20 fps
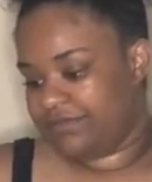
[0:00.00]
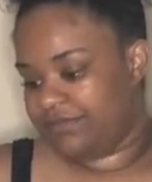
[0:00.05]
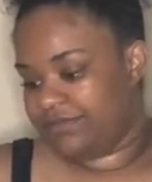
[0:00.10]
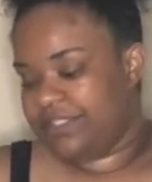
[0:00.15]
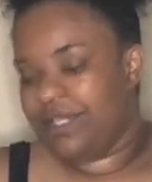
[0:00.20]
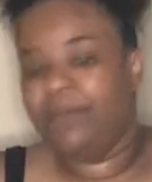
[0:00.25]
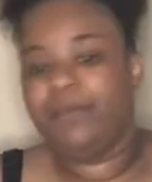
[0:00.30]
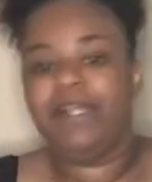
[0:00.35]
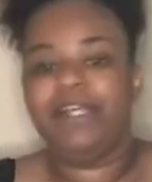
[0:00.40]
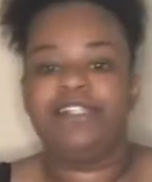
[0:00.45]

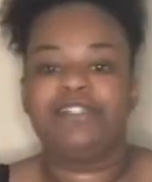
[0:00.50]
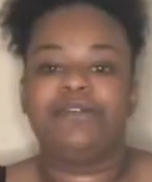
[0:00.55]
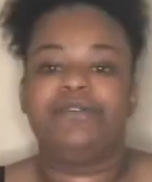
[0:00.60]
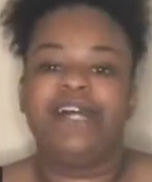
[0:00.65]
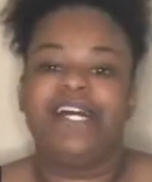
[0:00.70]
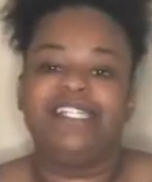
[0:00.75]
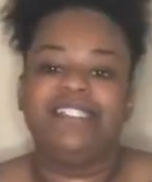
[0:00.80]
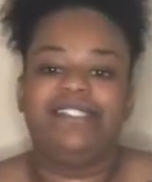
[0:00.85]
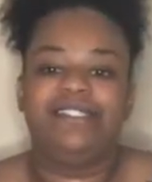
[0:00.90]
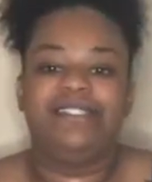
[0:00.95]
Some of these
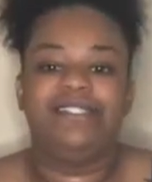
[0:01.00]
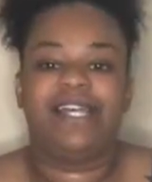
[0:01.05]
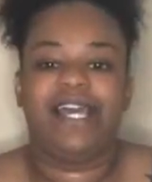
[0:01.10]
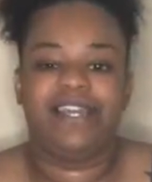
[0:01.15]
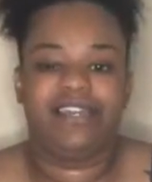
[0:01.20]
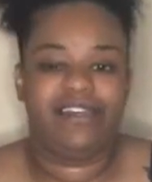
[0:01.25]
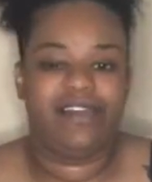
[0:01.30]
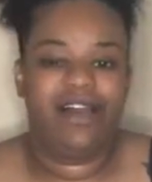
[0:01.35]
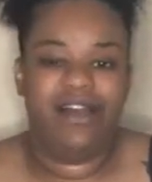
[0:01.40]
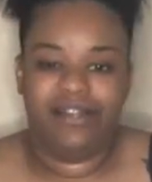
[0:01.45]
questions,
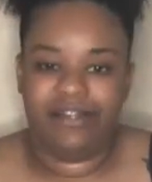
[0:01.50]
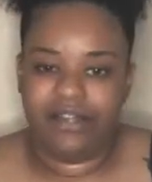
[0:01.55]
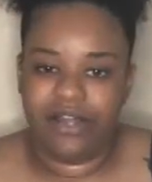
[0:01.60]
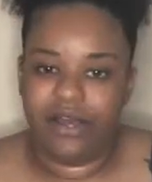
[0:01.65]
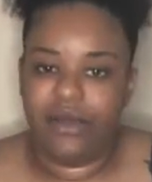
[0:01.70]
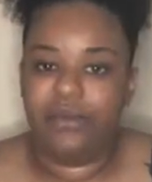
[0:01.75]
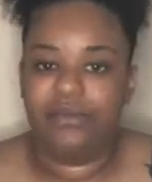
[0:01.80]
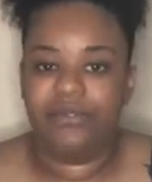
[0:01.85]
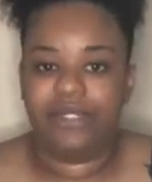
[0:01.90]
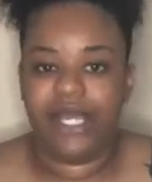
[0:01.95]
like, y'all
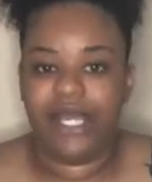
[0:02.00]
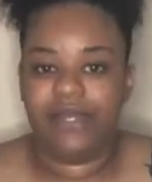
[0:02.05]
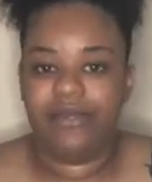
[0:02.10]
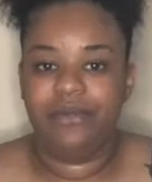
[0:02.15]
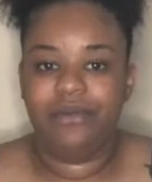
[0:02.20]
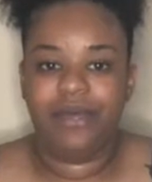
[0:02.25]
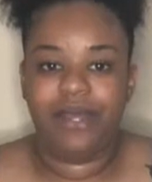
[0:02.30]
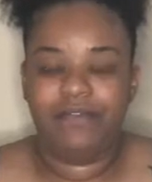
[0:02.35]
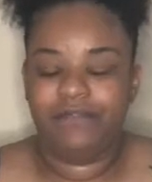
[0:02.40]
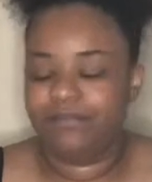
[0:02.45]
know, like,
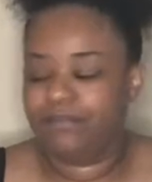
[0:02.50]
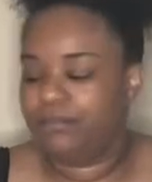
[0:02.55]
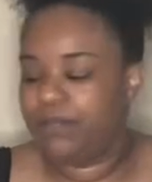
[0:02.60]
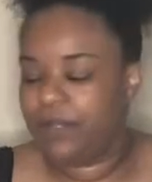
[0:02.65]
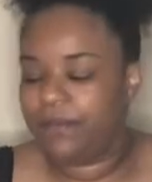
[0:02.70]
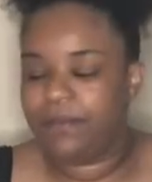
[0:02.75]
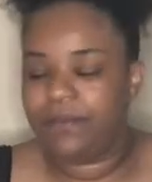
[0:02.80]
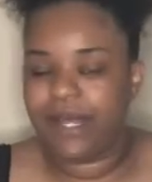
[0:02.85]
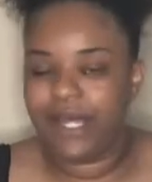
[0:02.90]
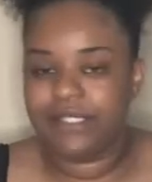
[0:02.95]
whoever,
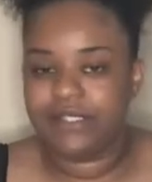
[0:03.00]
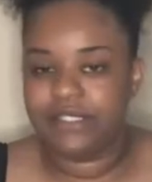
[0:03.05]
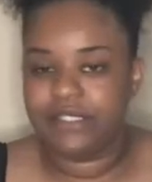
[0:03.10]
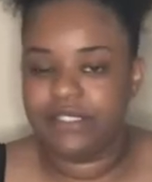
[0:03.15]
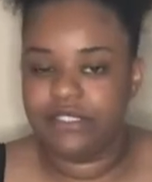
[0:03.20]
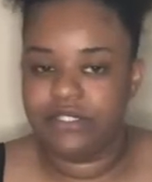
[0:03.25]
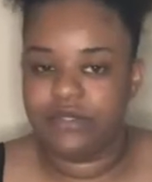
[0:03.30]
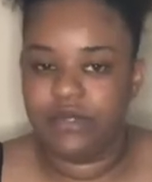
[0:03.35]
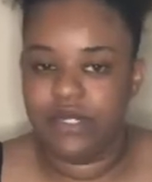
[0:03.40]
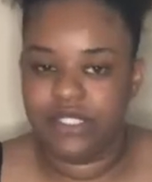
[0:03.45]
people asking
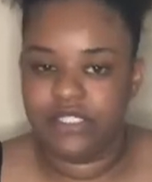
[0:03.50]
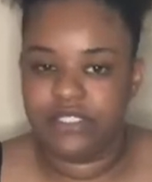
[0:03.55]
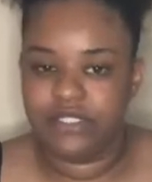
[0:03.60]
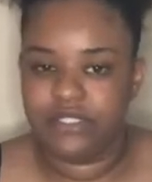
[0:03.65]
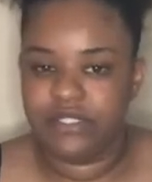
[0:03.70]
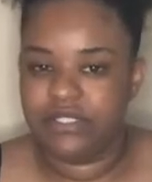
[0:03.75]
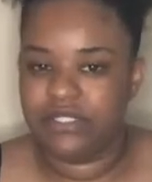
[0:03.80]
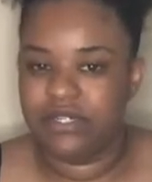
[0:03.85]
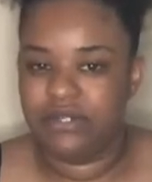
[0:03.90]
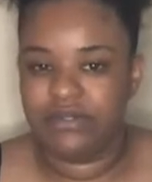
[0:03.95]
these
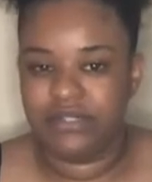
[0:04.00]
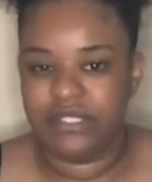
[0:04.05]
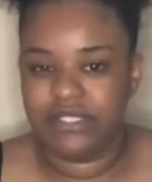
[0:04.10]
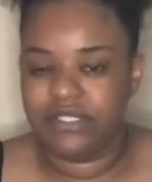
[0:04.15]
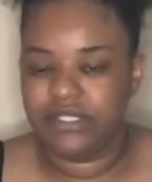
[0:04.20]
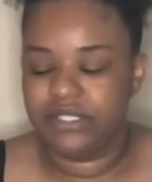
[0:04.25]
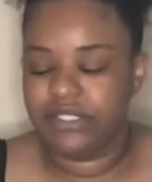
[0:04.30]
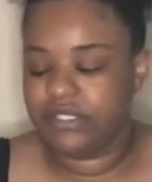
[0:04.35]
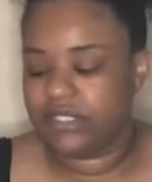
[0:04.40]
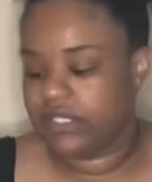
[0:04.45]
questions know these,
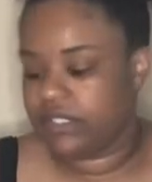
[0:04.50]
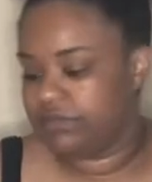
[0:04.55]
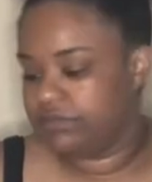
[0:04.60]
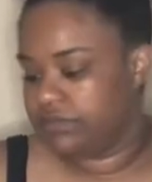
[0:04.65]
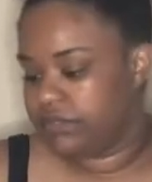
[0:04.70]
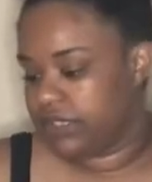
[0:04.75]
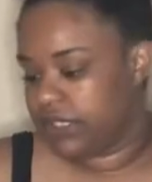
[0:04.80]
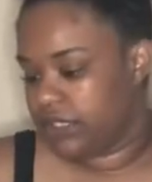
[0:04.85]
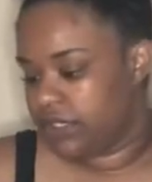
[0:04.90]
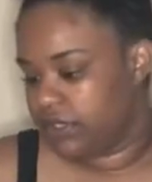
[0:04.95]
and it's
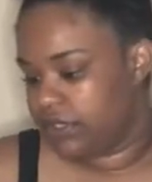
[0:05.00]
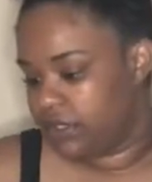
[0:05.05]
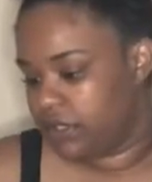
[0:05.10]
irritating.